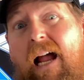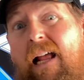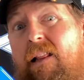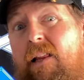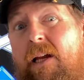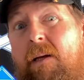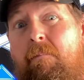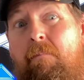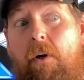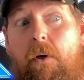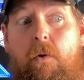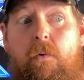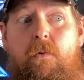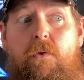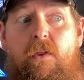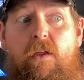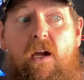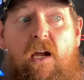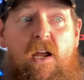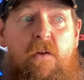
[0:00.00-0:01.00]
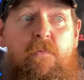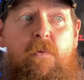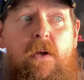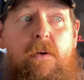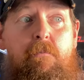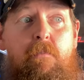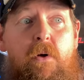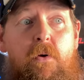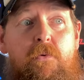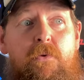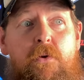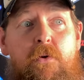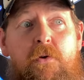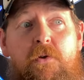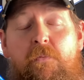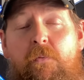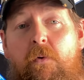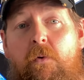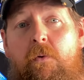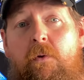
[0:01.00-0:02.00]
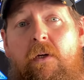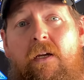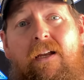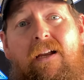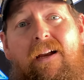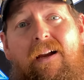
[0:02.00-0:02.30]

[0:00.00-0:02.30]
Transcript: I like both. I find both useful.